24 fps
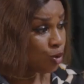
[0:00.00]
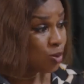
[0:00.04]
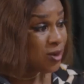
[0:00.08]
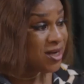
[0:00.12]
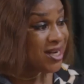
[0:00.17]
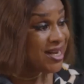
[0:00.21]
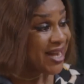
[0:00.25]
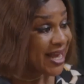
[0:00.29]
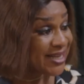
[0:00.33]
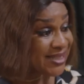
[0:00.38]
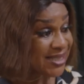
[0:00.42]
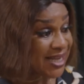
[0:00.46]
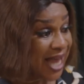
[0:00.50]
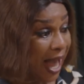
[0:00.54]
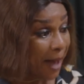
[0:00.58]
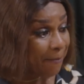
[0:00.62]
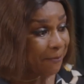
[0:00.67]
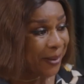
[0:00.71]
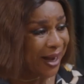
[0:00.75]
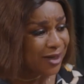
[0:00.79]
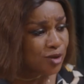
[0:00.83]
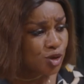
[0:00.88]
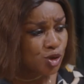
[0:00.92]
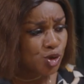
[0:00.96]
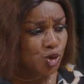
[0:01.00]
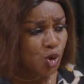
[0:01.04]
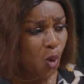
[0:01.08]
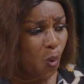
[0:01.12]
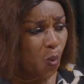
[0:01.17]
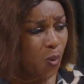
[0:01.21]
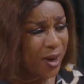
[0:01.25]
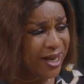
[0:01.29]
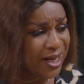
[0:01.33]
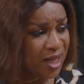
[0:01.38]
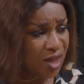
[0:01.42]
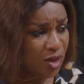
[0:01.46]
You lazy about
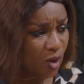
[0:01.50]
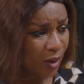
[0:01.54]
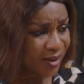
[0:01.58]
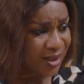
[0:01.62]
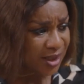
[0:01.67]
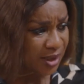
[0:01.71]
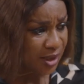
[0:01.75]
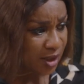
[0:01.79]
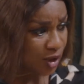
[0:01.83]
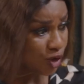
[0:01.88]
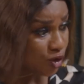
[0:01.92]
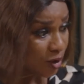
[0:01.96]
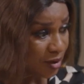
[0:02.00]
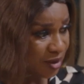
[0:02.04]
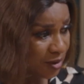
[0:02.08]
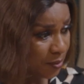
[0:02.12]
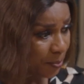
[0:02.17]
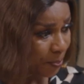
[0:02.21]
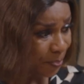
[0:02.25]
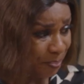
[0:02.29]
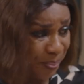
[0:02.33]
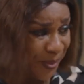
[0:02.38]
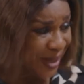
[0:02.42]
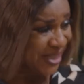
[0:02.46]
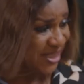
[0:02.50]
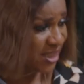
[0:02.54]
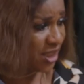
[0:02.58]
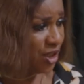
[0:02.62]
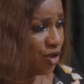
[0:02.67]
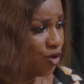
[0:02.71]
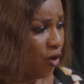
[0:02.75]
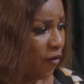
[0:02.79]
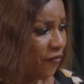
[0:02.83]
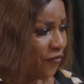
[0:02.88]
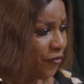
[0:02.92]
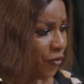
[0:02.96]
doing nothing, just
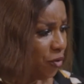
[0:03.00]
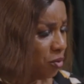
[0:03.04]
pressing your